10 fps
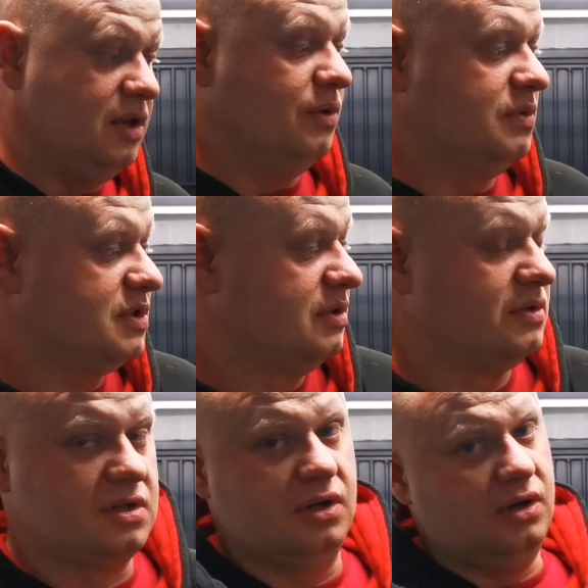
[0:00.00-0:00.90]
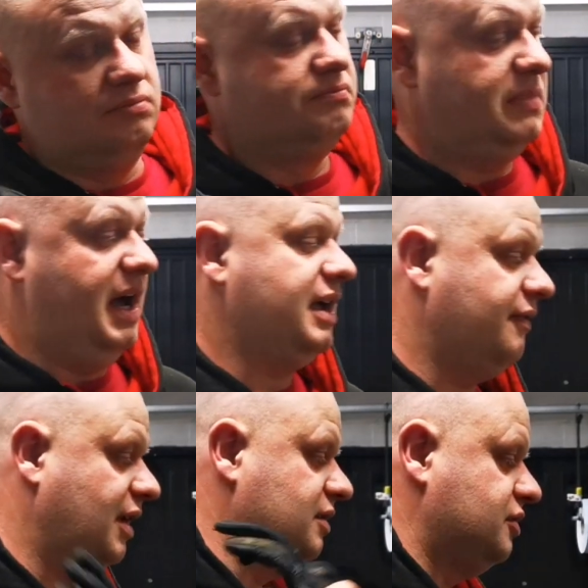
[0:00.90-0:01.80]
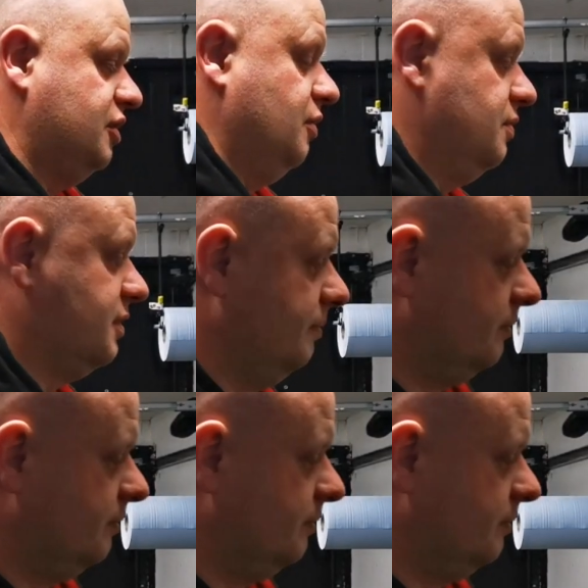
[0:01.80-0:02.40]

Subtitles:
use. So I'll give it its dues,